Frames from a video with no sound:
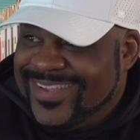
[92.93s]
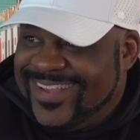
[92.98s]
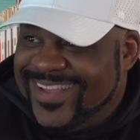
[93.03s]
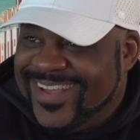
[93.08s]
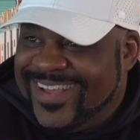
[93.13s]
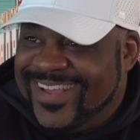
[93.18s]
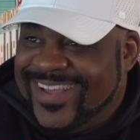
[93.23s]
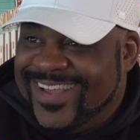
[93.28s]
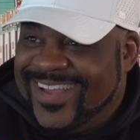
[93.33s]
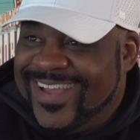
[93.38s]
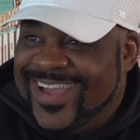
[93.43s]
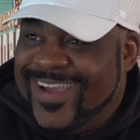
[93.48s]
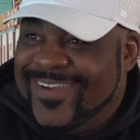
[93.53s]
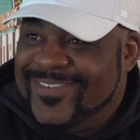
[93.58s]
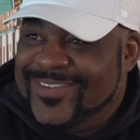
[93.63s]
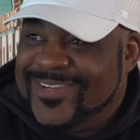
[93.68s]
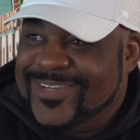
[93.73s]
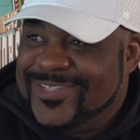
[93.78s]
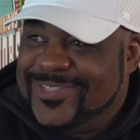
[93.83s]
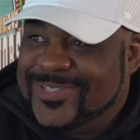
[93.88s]

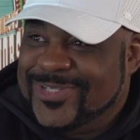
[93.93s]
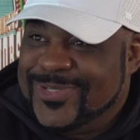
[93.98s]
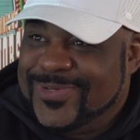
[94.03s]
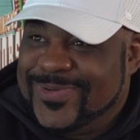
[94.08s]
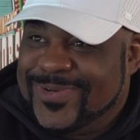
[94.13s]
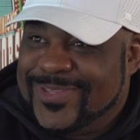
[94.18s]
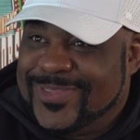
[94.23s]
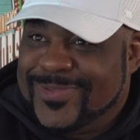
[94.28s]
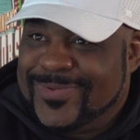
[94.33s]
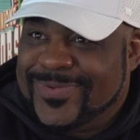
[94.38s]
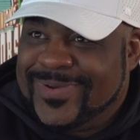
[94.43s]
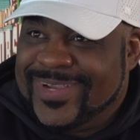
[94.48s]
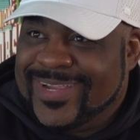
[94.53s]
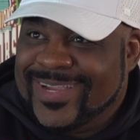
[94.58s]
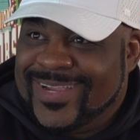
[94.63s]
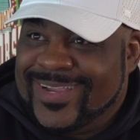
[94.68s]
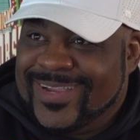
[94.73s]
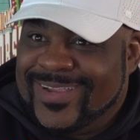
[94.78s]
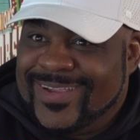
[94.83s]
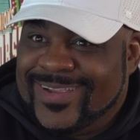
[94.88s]
after 2 or
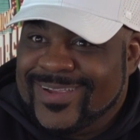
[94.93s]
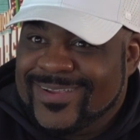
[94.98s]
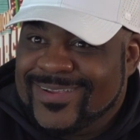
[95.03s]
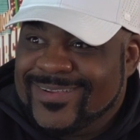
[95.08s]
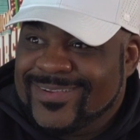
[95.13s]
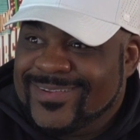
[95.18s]
3